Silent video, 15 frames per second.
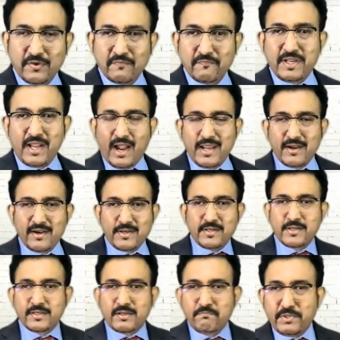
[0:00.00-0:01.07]
We hired
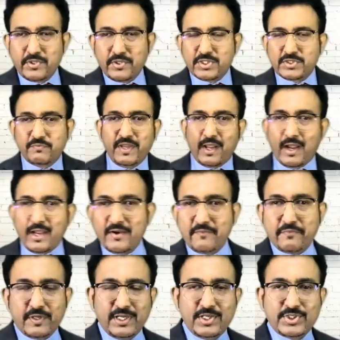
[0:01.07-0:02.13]
computers, we
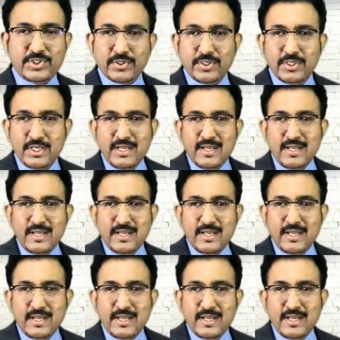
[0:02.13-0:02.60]
hired furniture,